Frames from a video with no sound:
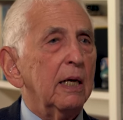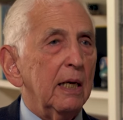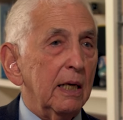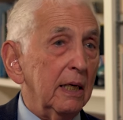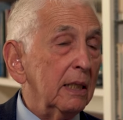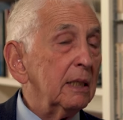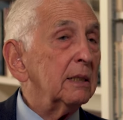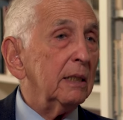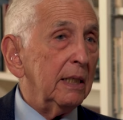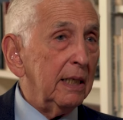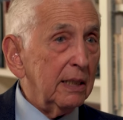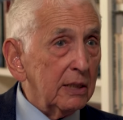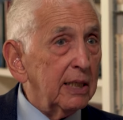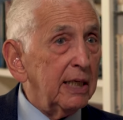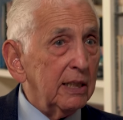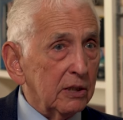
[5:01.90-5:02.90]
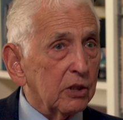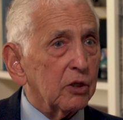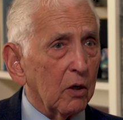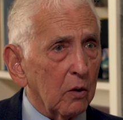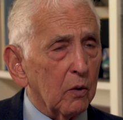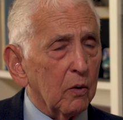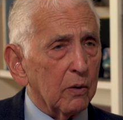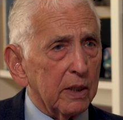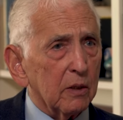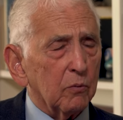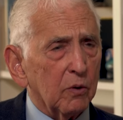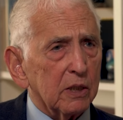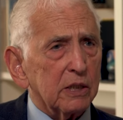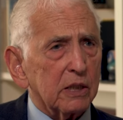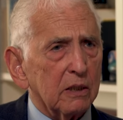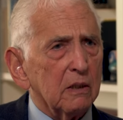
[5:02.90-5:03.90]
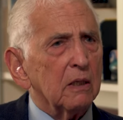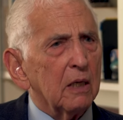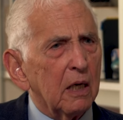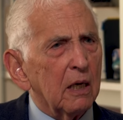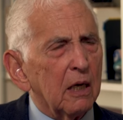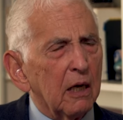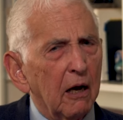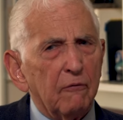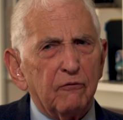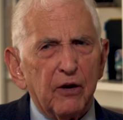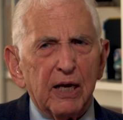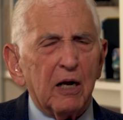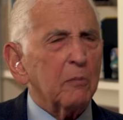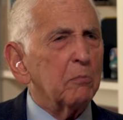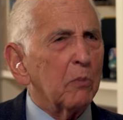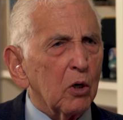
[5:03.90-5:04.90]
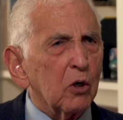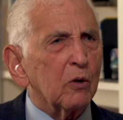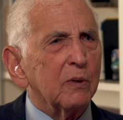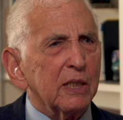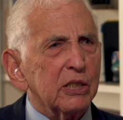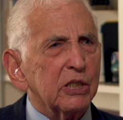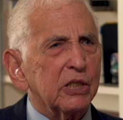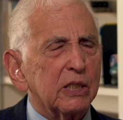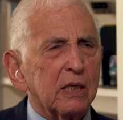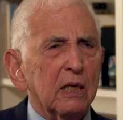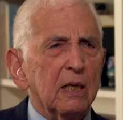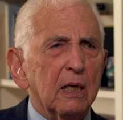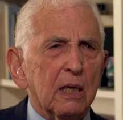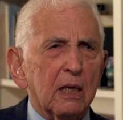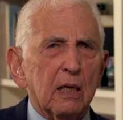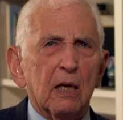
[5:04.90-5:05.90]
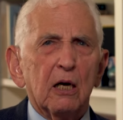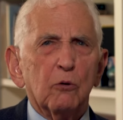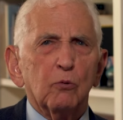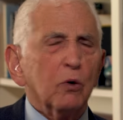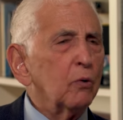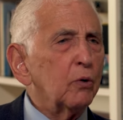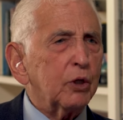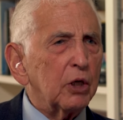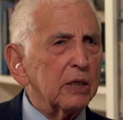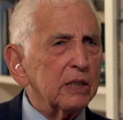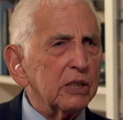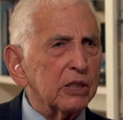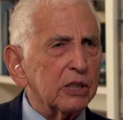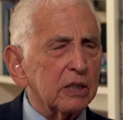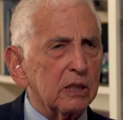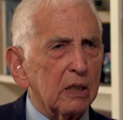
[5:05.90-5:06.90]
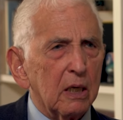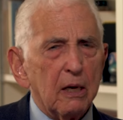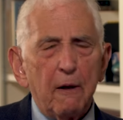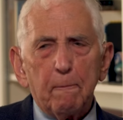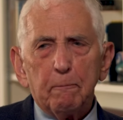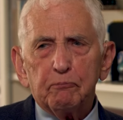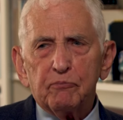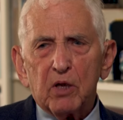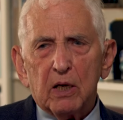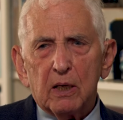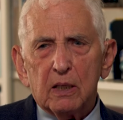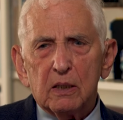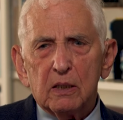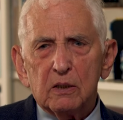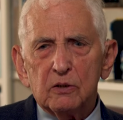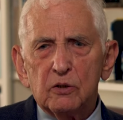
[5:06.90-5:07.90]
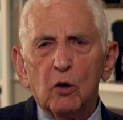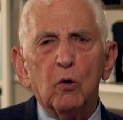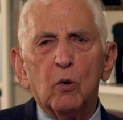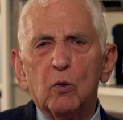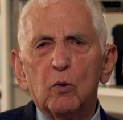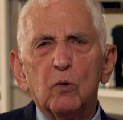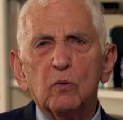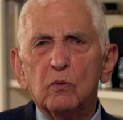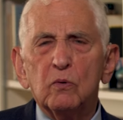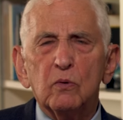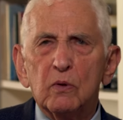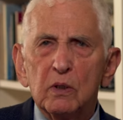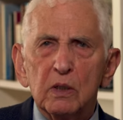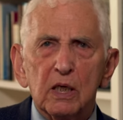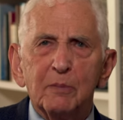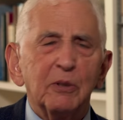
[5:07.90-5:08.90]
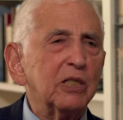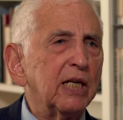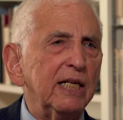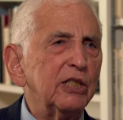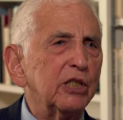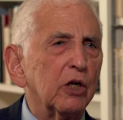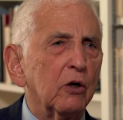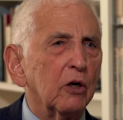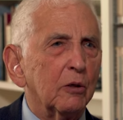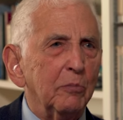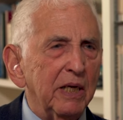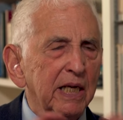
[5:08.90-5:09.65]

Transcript: And indeed so. It was a murderous, ruthless, no limitation on